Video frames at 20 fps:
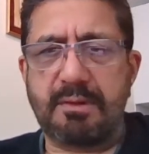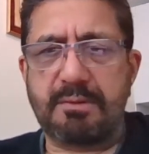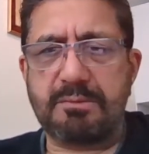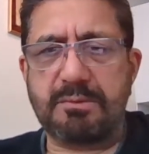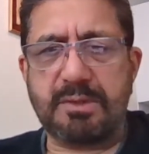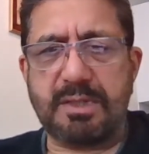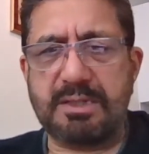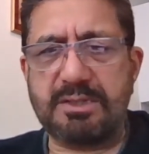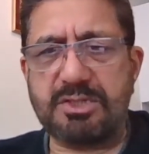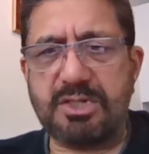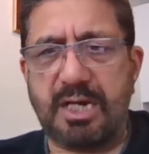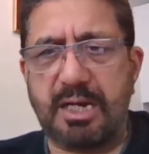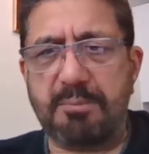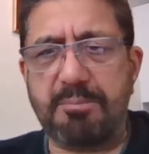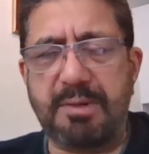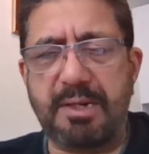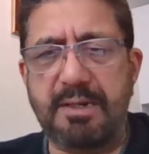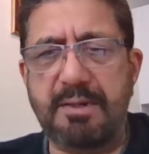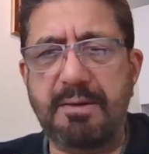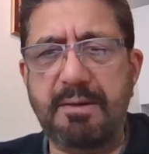you can
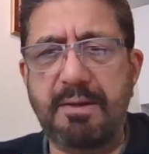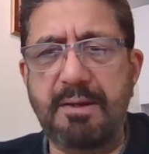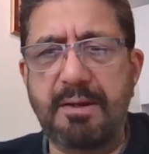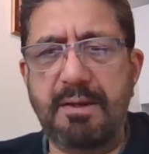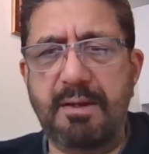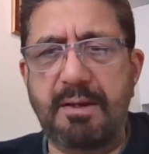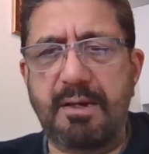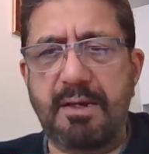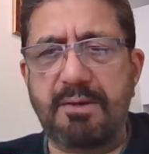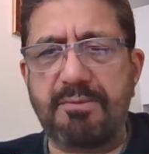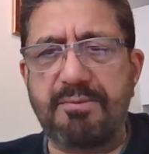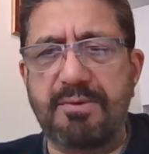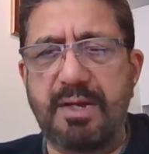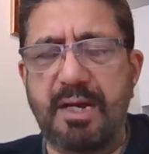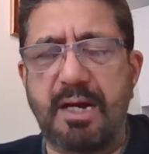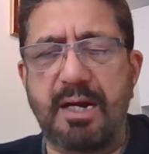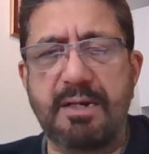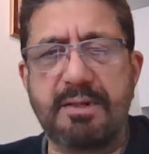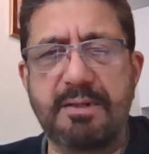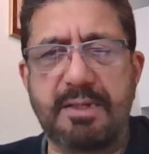type in. If
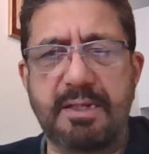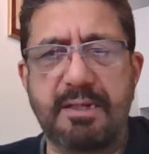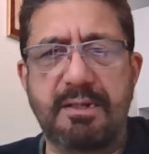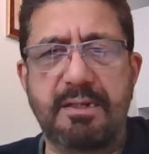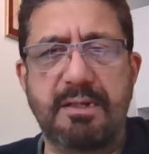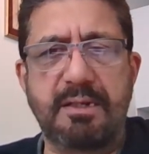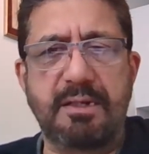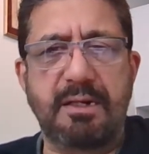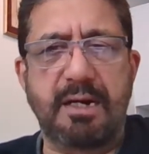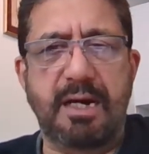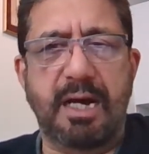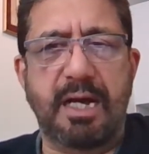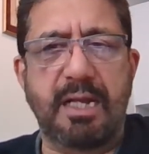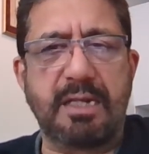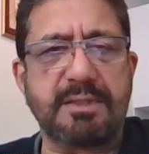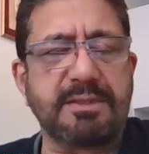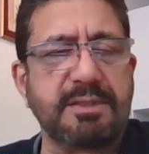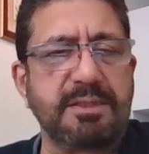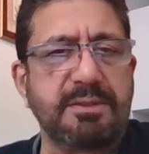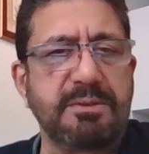not, then
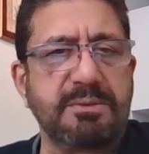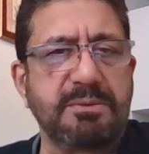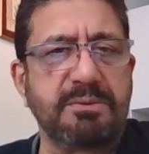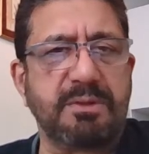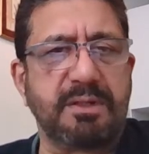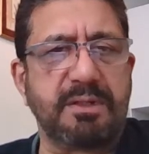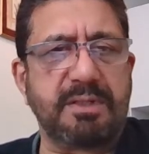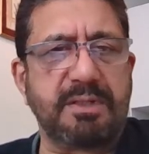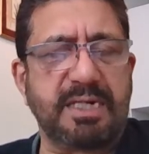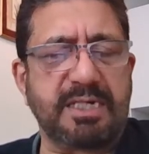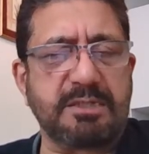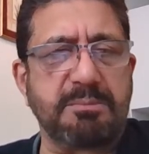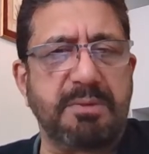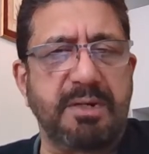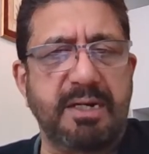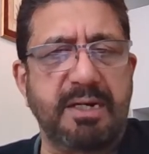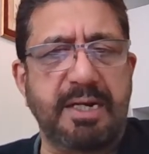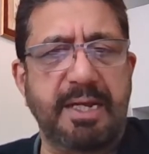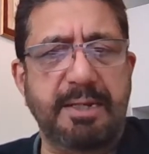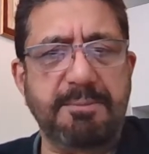I'll see you next
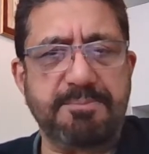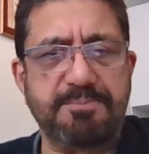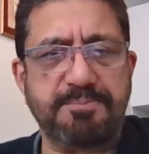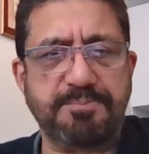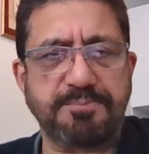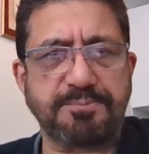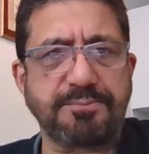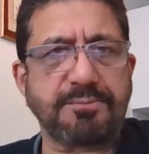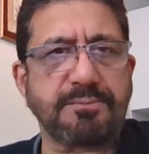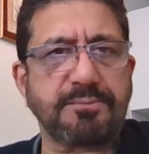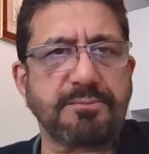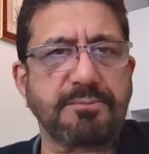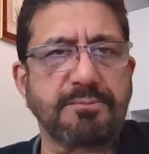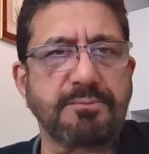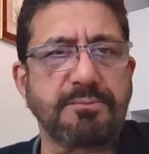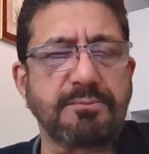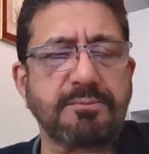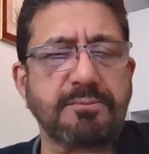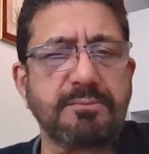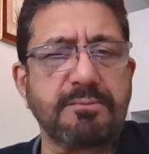Monday.
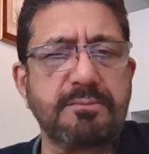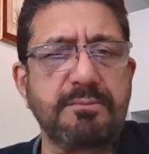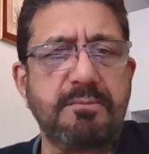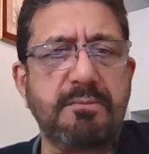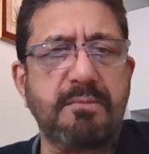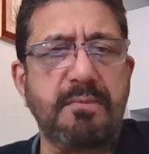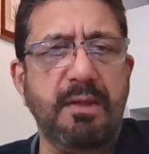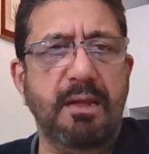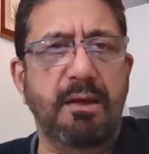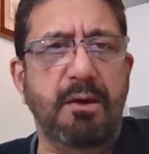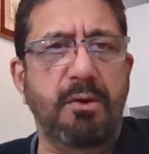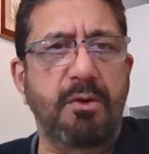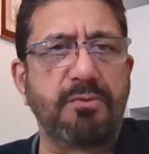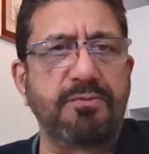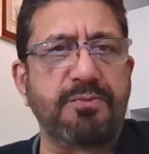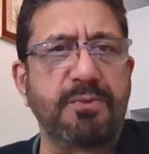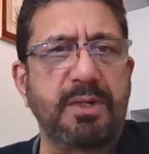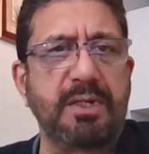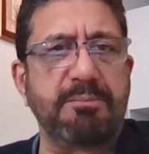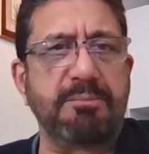
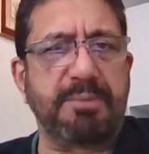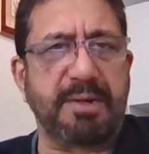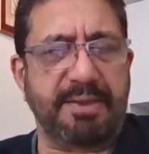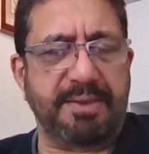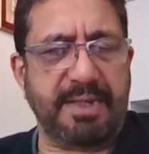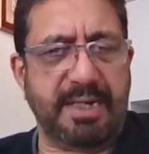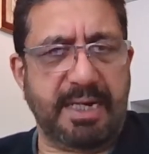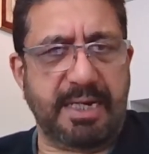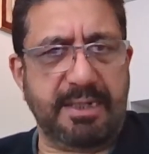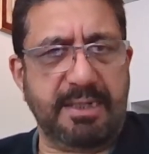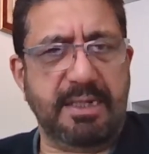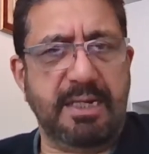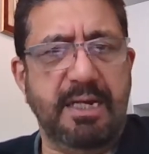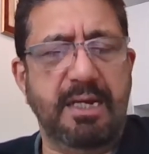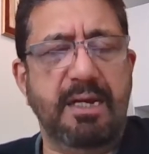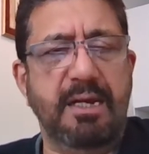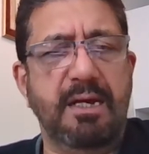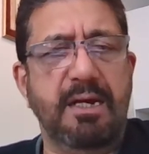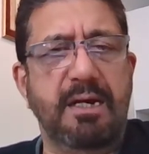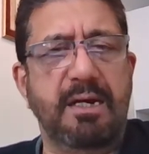Hopefully, but that
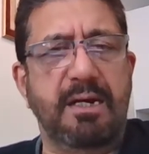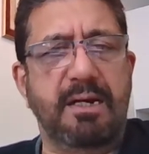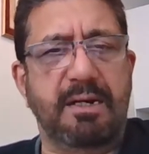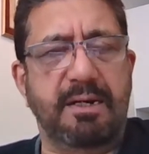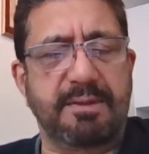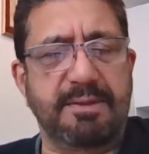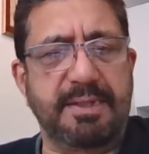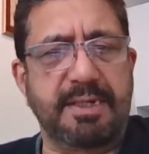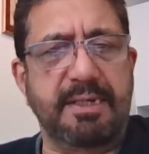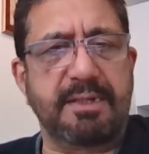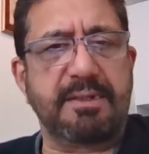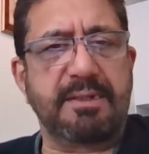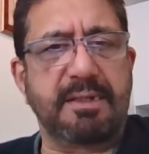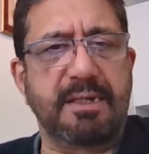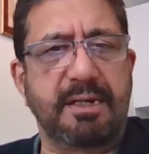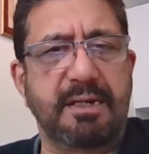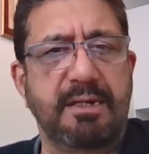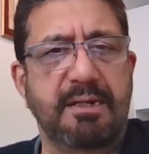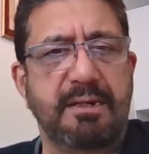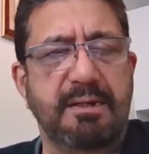then
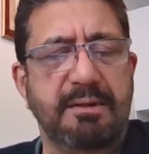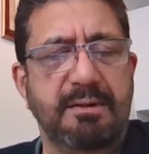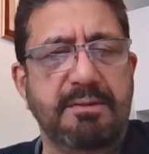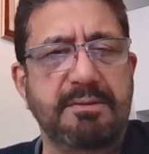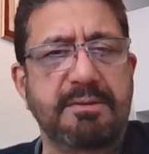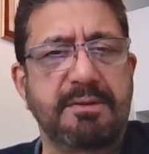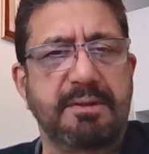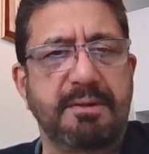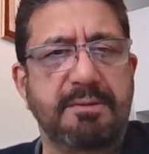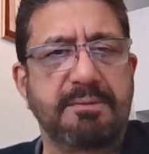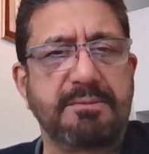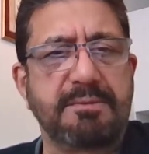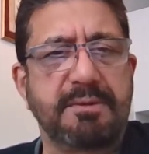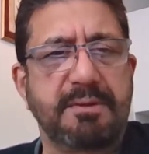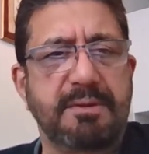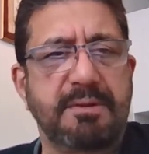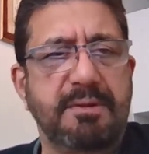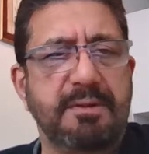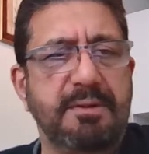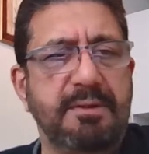
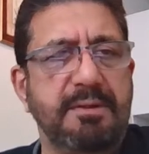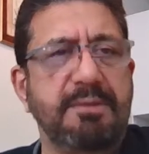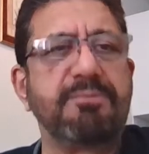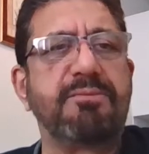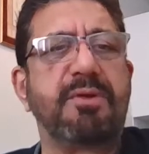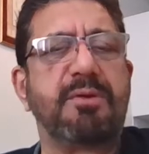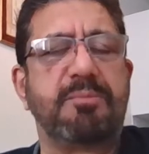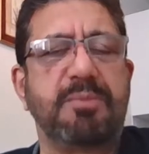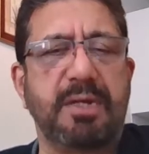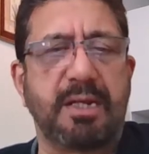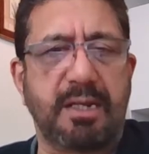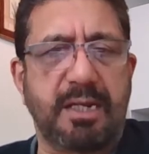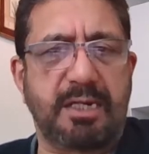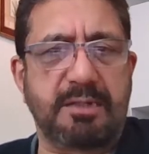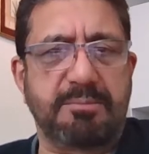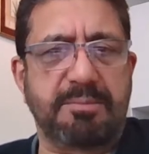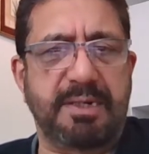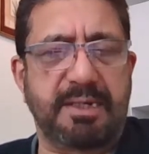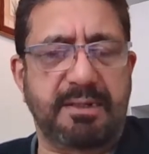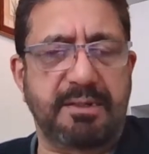it will be a
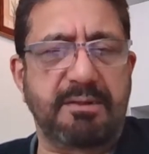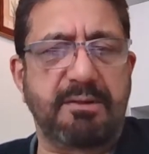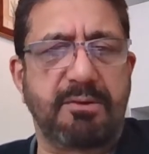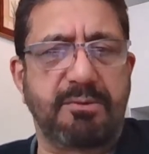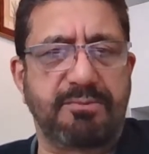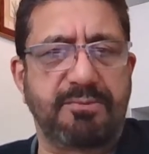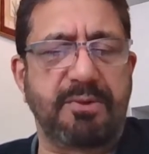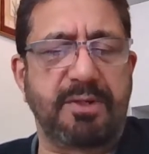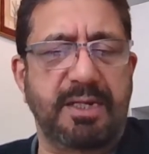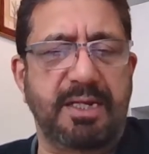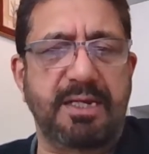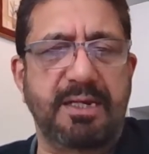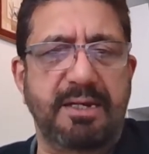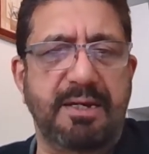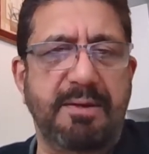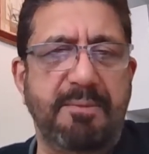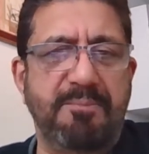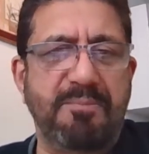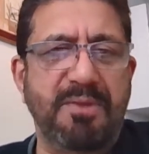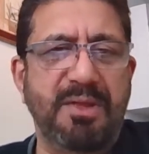lot better. Hopefully, yeah.